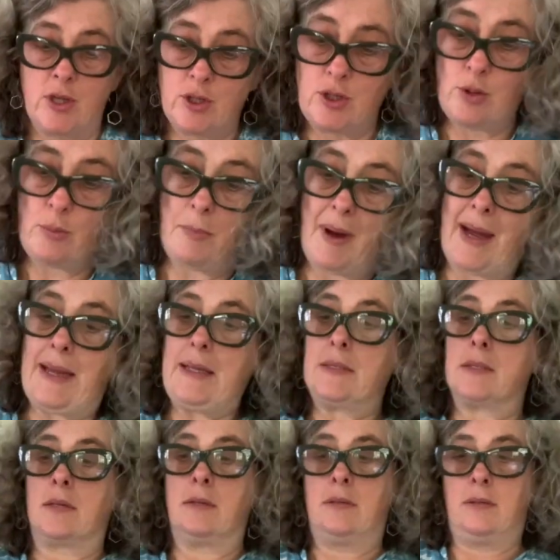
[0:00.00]
you
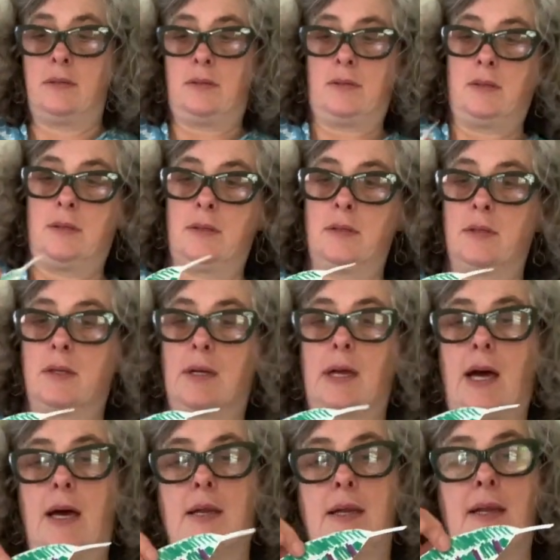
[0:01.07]
might
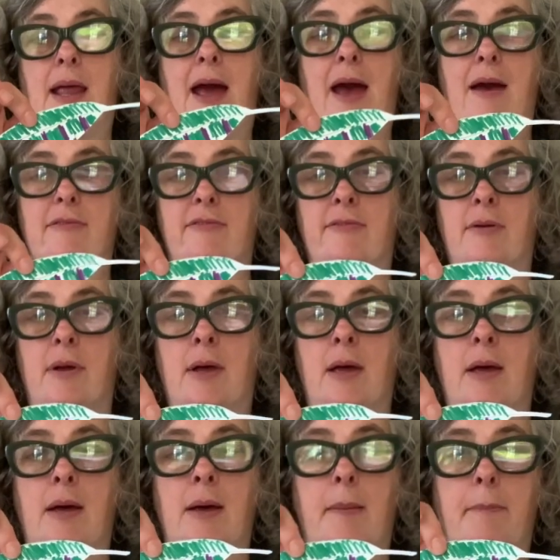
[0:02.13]
cut it in half,
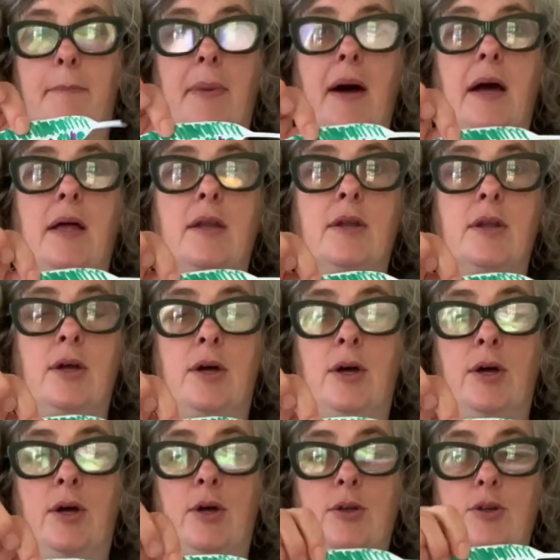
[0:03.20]
but
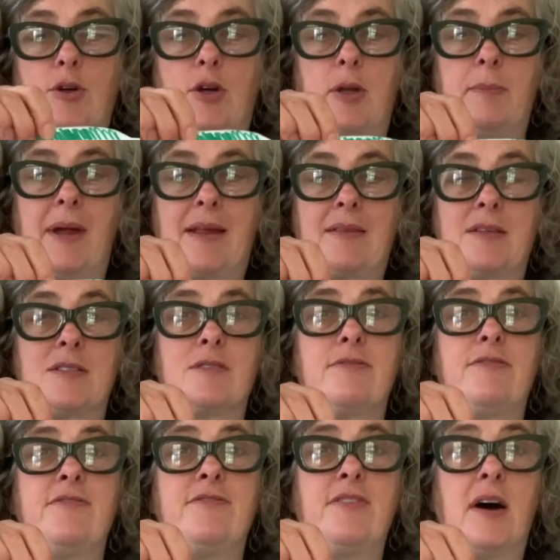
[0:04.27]
you can make this
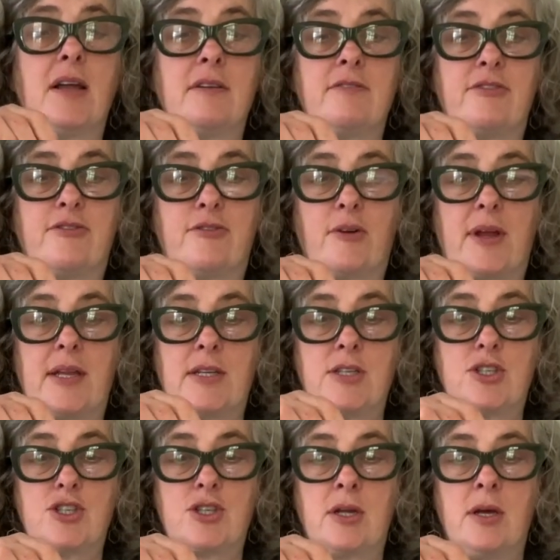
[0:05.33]
fun
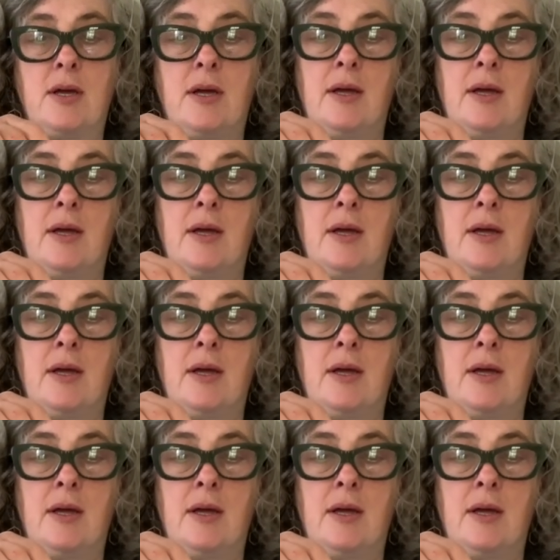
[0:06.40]
fringe.